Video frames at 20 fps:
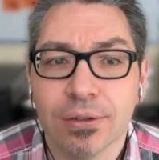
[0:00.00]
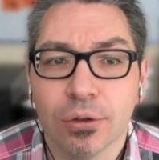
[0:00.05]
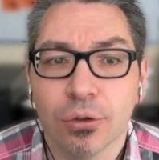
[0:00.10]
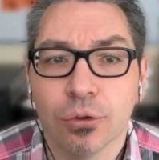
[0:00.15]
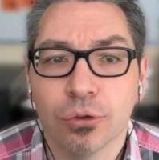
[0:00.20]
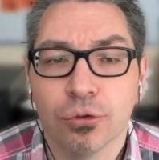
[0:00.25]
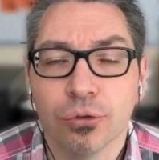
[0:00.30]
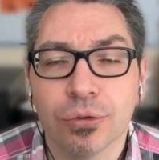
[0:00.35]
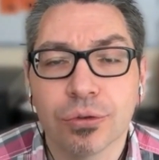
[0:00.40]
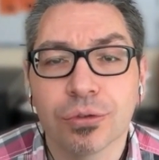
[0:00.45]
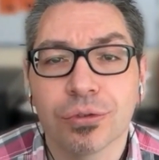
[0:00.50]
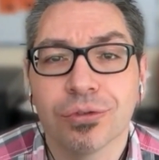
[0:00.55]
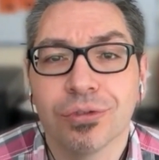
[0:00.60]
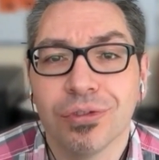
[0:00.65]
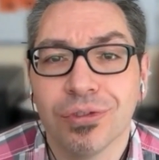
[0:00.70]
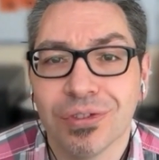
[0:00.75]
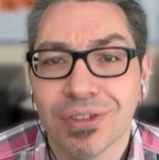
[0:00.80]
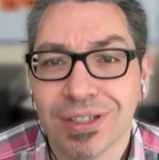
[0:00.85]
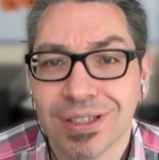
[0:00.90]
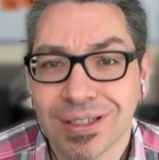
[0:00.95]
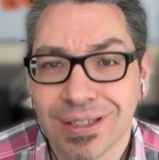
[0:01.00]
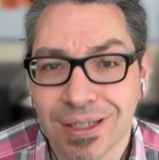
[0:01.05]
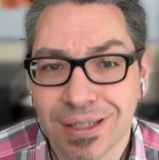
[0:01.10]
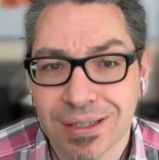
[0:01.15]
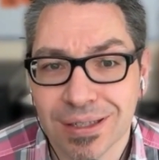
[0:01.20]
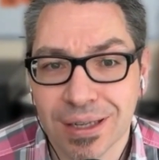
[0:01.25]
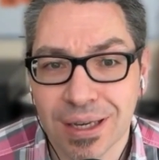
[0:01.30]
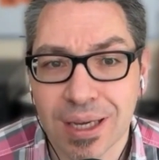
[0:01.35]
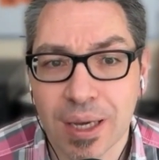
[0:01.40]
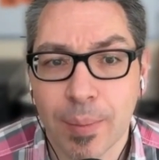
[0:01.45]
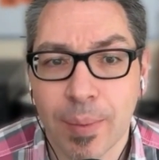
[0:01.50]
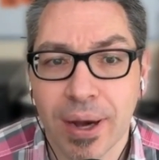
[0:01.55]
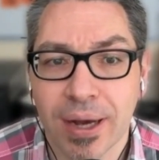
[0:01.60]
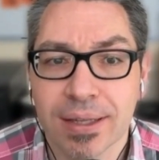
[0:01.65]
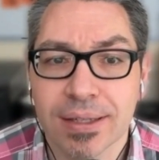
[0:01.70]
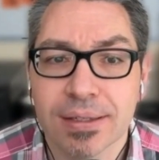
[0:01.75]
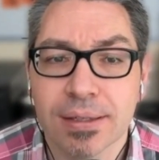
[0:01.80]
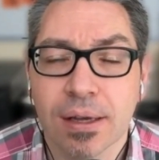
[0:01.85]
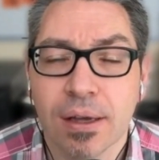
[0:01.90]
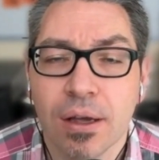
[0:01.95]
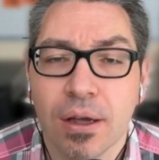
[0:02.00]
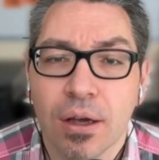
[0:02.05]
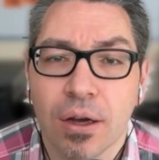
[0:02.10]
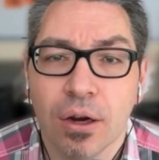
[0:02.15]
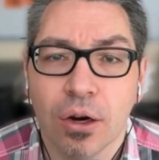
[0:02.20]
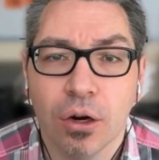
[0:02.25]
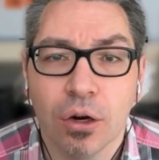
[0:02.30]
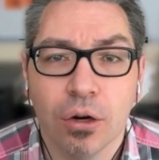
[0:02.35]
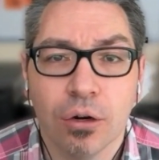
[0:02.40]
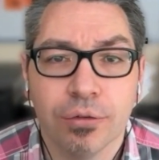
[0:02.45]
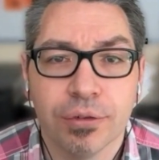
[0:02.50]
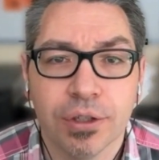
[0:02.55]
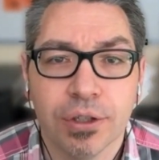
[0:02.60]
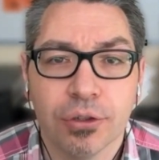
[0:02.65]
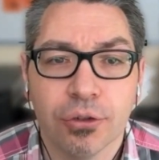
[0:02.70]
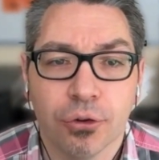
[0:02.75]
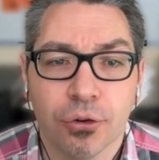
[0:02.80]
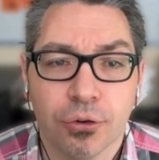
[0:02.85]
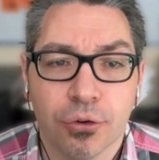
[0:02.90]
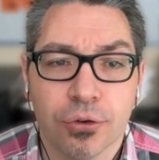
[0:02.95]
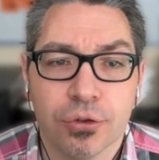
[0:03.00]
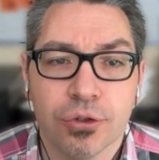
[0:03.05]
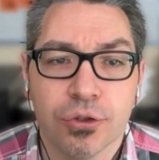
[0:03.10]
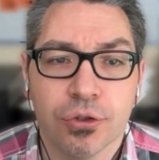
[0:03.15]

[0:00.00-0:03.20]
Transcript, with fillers: or 256 gigabytes of internal